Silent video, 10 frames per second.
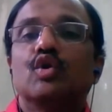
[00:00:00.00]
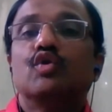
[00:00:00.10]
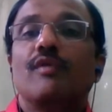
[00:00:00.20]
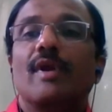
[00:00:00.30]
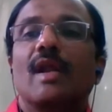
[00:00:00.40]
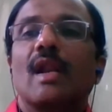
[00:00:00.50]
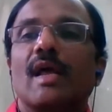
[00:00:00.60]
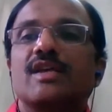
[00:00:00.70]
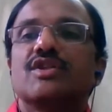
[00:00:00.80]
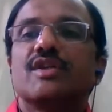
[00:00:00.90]

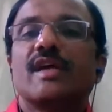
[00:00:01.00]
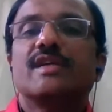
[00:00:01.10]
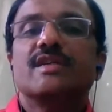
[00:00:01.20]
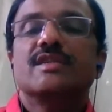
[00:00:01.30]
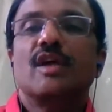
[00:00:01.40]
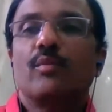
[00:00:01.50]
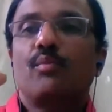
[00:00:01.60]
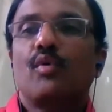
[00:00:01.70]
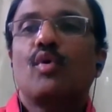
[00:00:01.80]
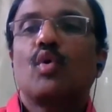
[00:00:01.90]
Juvenile stage is there,
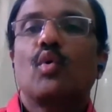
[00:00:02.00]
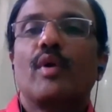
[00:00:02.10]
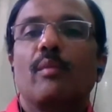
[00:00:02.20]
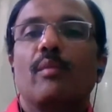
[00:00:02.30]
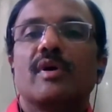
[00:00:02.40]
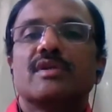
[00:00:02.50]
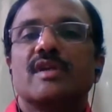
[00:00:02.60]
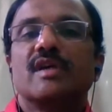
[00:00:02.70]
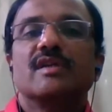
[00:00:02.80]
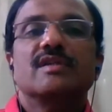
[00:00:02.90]
protonema
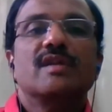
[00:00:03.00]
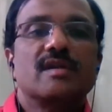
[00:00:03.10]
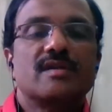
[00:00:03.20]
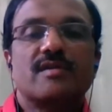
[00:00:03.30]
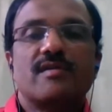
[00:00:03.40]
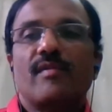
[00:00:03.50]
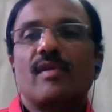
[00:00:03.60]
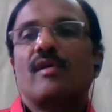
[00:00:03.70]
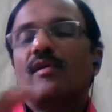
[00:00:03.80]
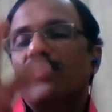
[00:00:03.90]
stage is there.
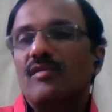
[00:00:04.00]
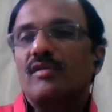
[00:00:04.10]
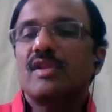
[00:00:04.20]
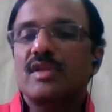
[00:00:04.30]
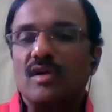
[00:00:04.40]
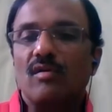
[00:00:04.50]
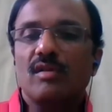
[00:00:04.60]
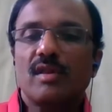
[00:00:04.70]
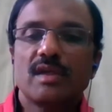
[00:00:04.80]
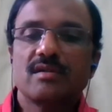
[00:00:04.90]
So these are
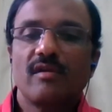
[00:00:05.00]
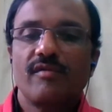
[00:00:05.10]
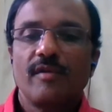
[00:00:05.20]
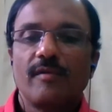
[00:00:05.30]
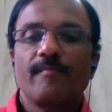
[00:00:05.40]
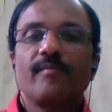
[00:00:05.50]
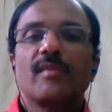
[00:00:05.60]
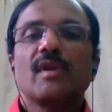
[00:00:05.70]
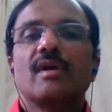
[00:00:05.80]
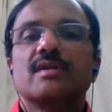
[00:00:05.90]
all things of in
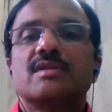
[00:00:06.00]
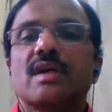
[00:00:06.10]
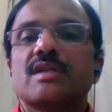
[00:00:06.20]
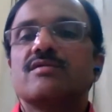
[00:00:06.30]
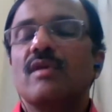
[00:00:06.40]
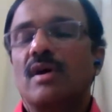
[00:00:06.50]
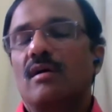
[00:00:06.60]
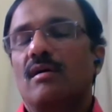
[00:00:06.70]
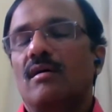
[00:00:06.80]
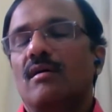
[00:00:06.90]
sex
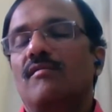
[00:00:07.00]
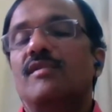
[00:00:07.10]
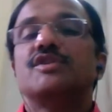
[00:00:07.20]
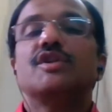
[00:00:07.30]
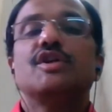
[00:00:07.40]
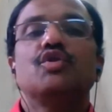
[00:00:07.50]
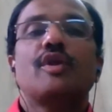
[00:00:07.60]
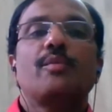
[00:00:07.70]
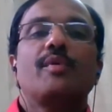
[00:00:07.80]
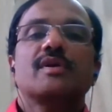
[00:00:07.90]
vegetative
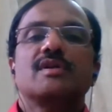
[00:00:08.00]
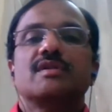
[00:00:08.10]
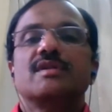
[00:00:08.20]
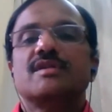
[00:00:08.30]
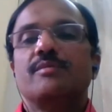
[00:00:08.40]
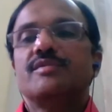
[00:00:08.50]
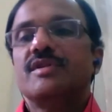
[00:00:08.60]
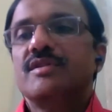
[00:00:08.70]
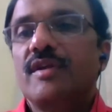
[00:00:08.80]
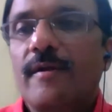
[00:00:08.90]
reproduction systems
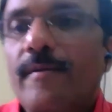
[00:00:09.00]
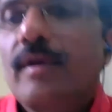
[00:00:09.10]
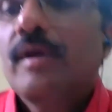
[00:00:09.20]
is there.